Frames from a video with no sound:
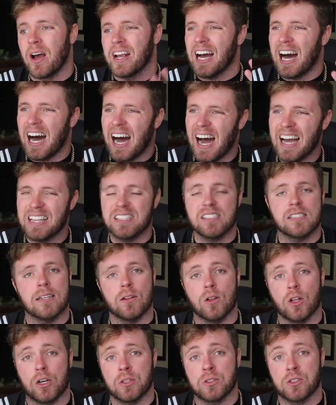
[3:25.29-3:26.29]
Micah Hyde's
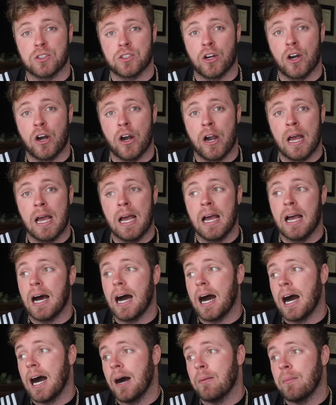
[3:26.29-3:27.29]
still a concern.
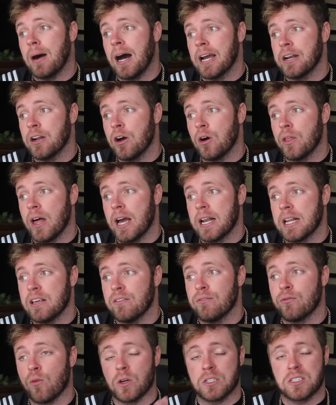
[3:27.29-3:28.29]
I know that
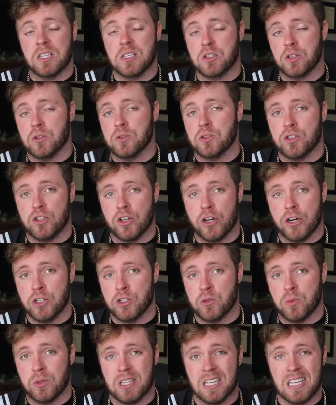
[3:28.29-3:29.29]
he voiced his
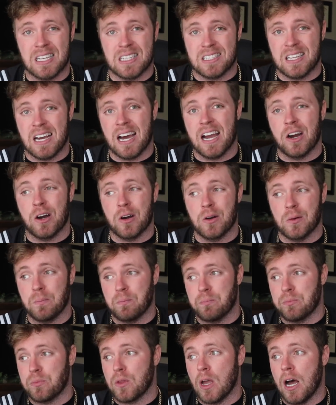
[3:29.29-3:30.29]
concerns with the
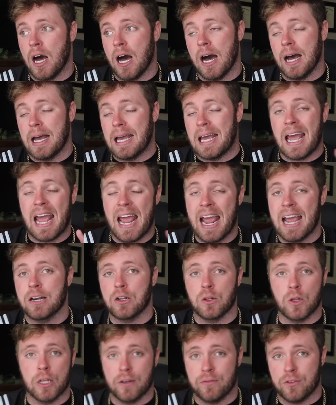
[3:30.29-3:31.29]
entire
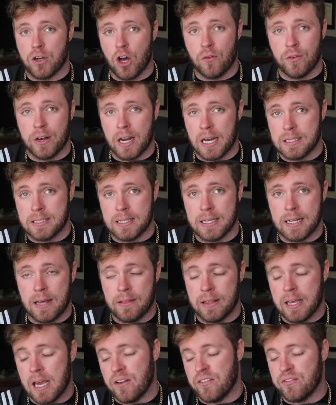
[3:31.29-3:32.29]
handling of
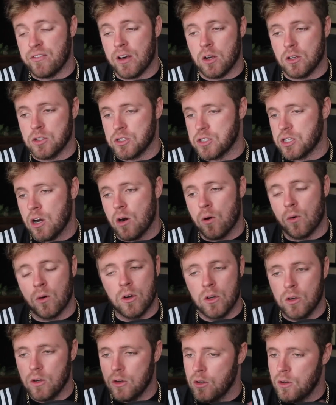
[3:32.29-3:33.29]
COVID-19 and the NFL, so
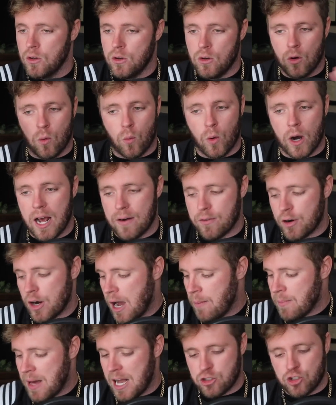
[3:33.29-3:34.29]

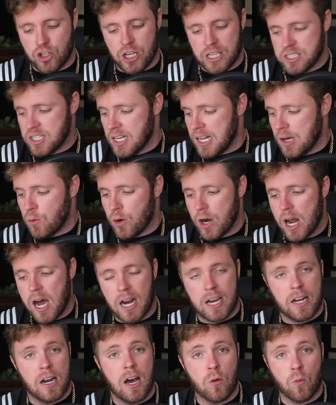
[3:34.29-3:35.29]
whatever. I'm not jinxing it. We're
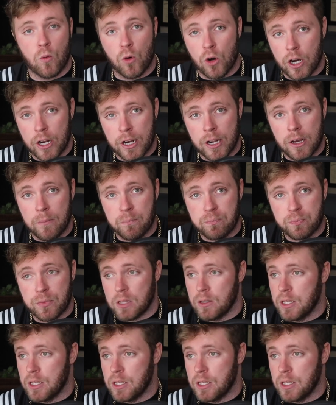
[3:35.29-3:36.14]
knocking on wood.